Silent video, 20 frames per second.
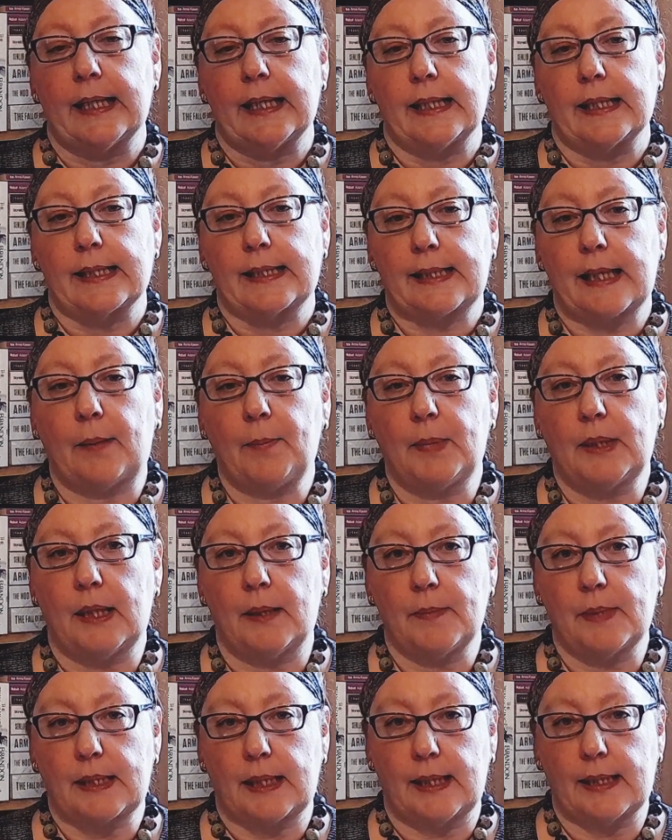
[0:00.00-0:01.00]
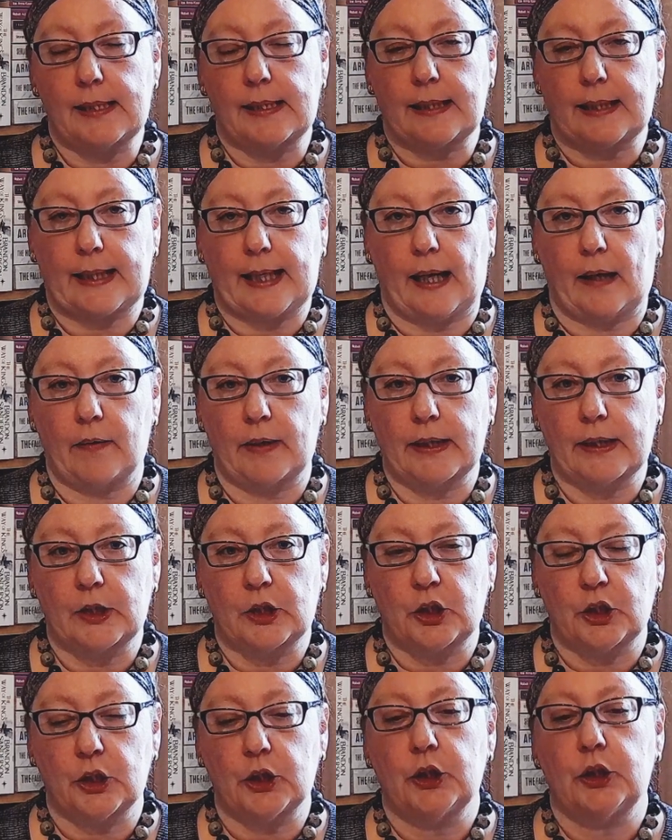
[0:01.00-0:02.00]
sometimes as a
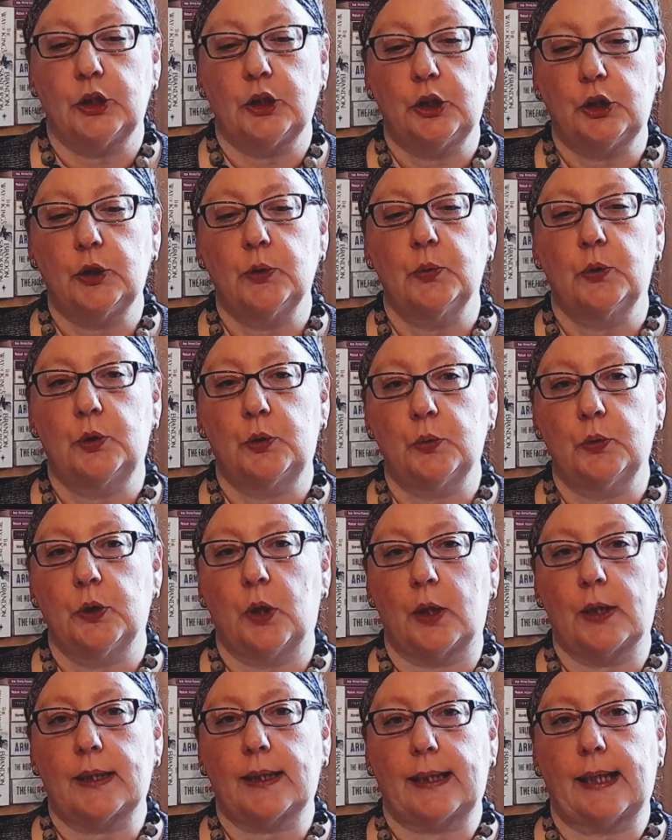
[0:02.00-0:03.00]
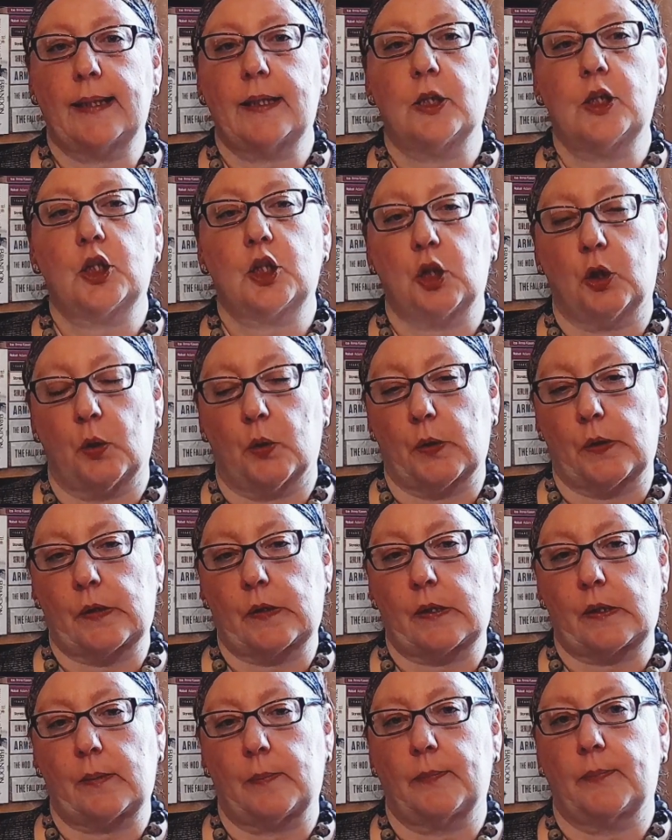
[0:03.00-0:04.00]
character, you do not get a
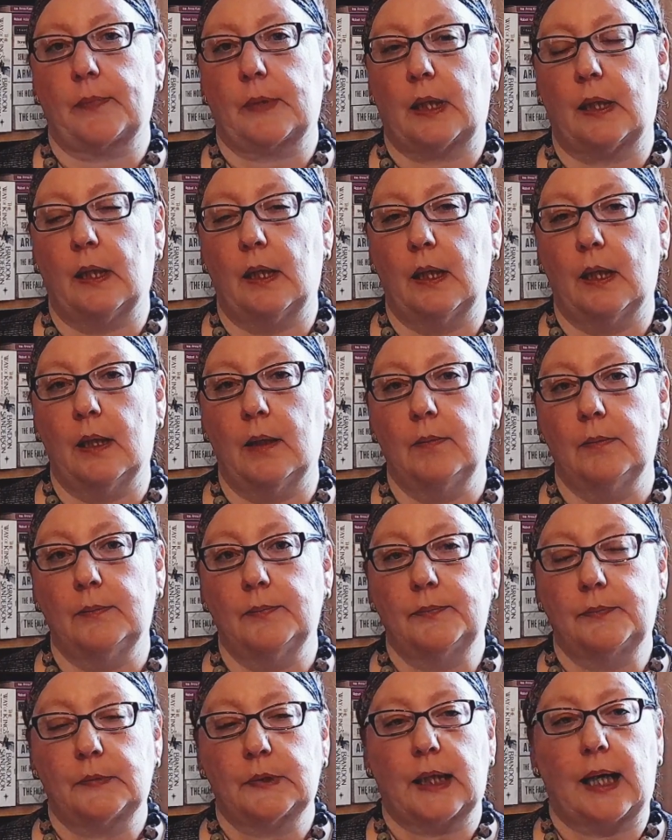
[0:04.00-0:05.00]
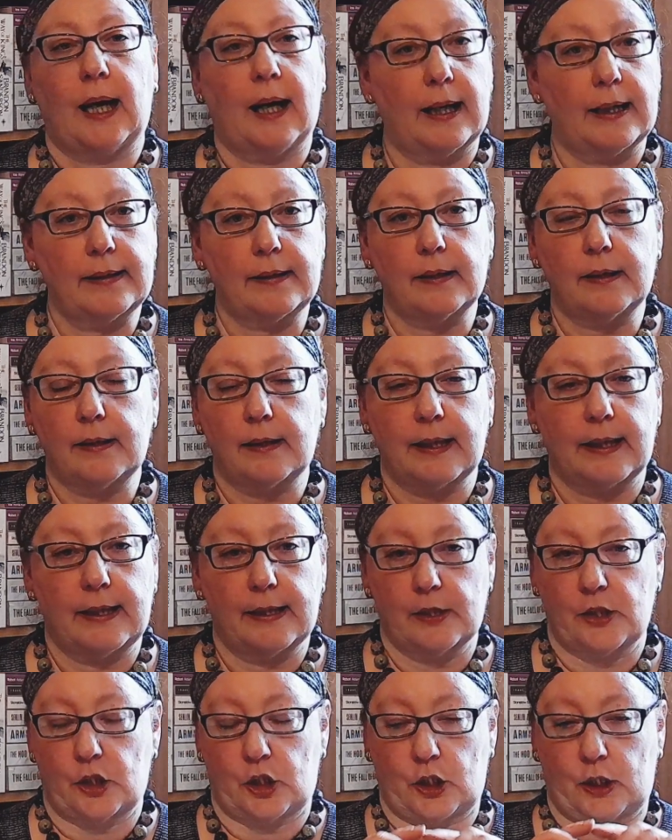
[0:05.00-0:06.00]
choice. either there
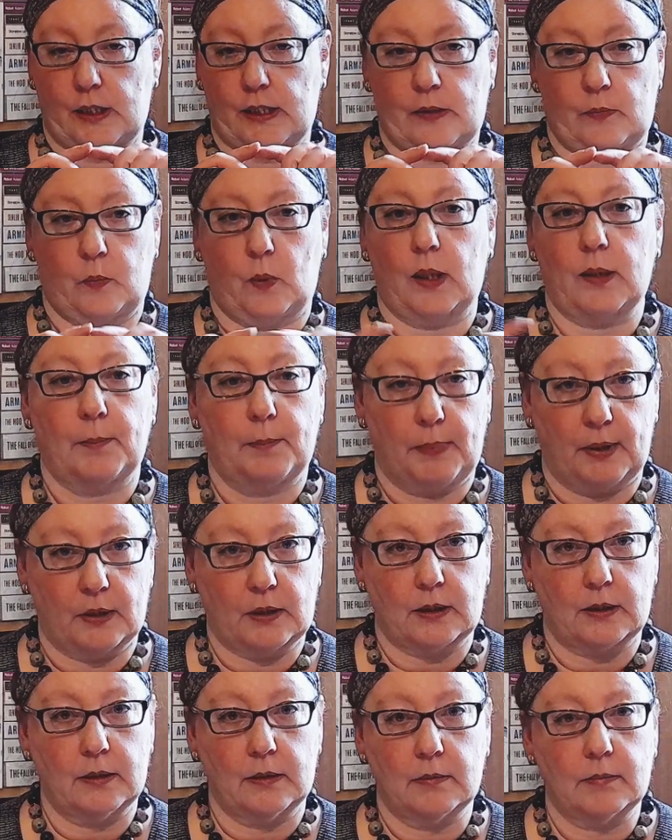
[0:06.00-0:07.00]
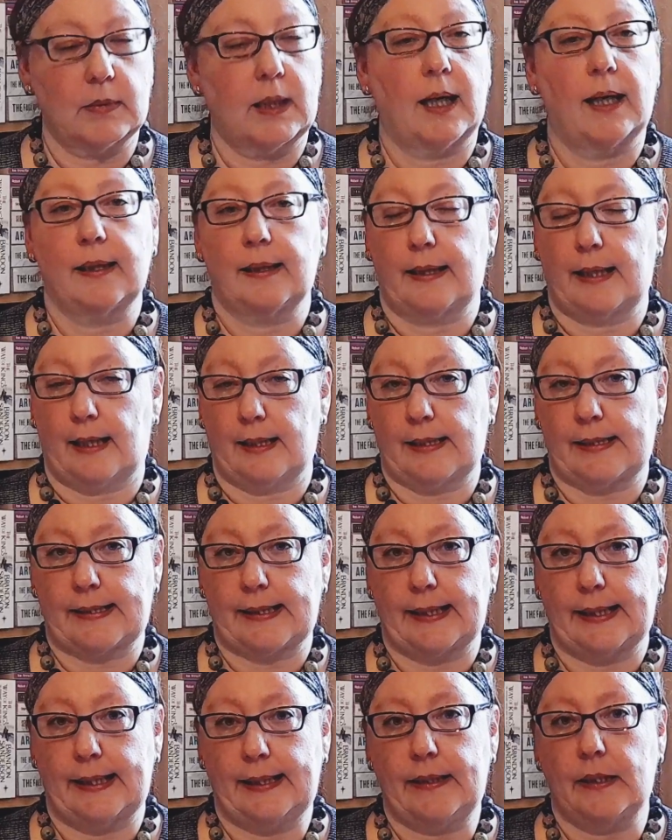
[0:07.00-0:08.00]
is just one button and that's
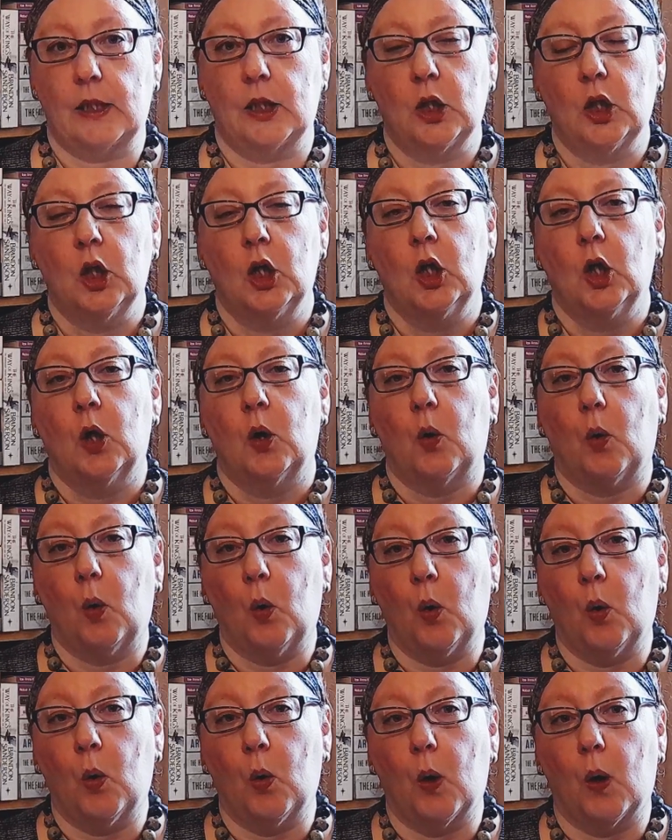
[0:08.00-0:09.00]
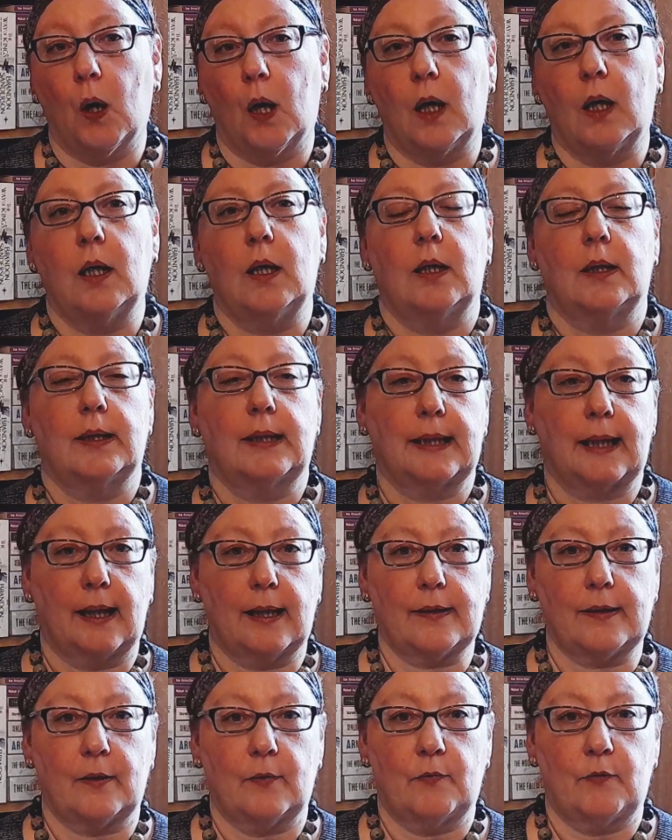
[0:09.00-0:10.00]
it, or the
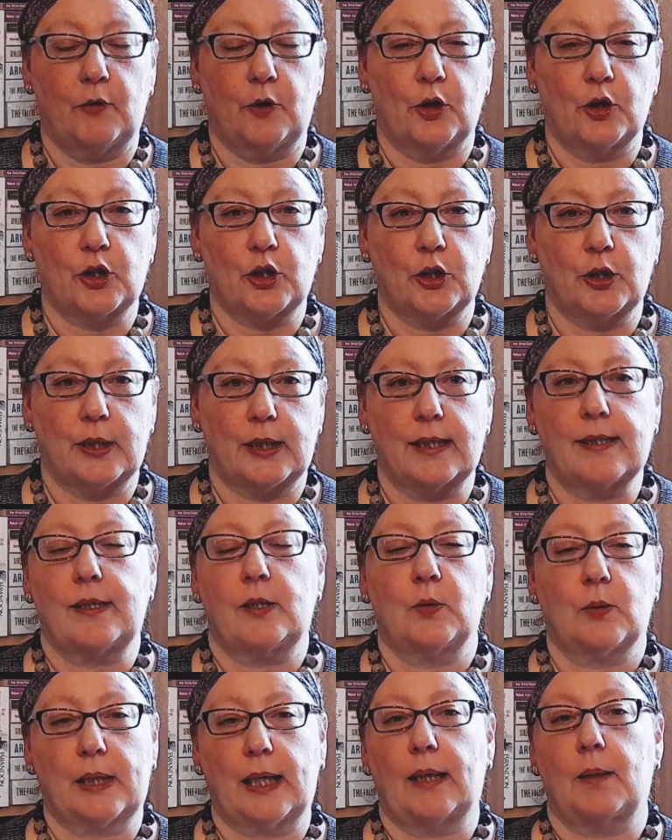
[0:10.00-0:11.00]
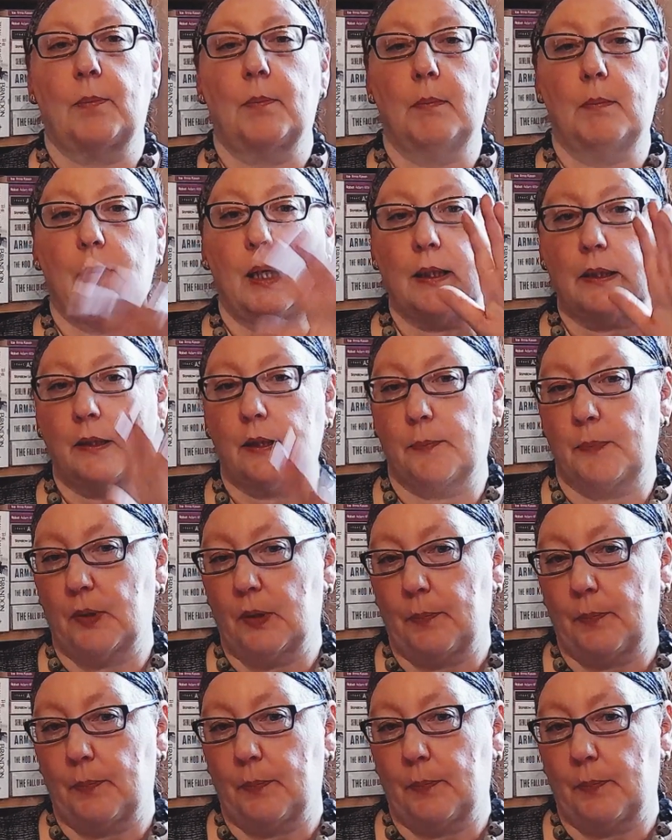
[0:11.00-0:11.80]
other version is you get multiple